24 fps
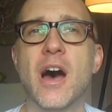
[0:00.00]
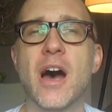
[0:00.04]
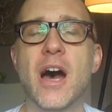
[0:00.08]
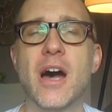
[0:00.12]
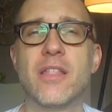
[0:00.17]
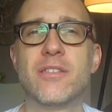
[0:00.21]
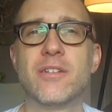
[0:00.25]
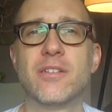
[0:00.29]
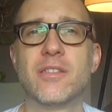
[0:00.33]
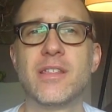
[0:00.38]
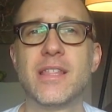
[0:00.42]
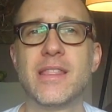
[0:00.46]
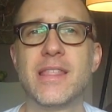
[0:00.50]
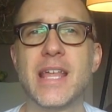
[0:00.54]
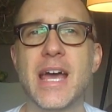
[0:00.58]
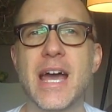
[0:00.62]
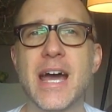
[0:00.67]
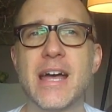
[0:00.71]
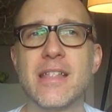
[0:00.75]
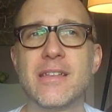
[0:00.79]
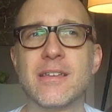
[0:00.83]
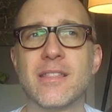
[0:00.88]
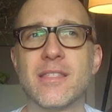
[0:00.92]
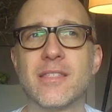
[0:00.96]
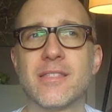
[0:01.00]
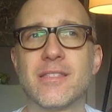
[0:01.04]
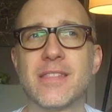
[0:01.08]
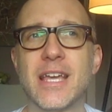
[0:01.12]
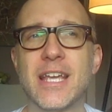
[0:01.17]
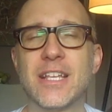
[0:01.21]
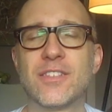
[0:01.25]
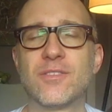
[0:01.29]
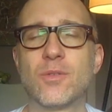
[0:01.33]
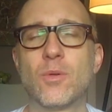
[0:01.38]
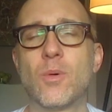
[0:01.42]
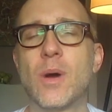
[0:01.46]
Other than that,
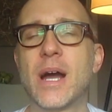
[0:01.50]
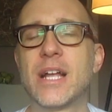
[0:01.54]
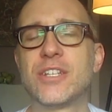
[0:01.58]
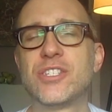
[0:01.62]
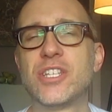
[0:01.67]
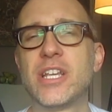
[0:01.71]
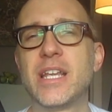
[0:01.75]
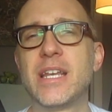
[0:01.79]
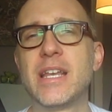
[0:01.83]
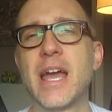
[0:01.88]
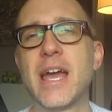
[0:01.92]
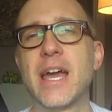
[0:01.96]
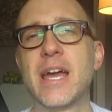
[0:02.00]
thanks for watching,